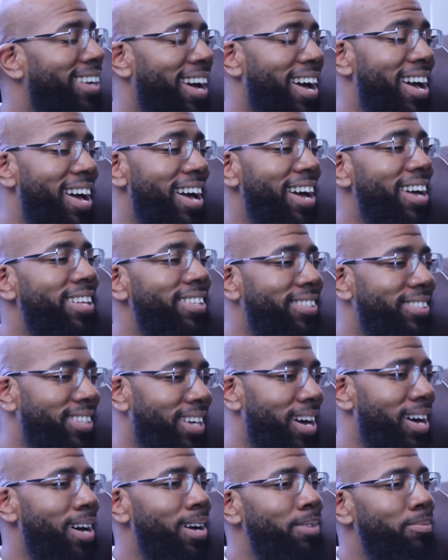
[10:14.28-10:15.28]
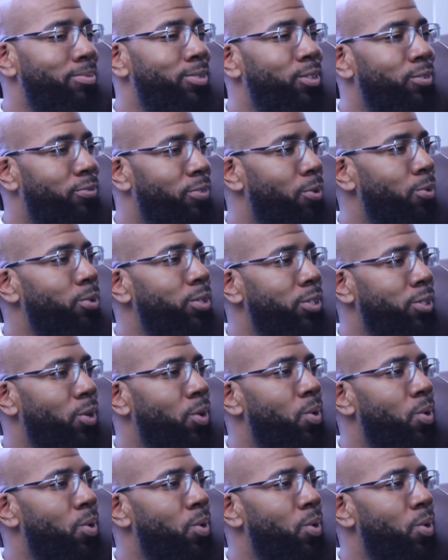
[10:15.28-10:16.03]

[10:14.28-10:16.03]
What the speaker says: I had time to focus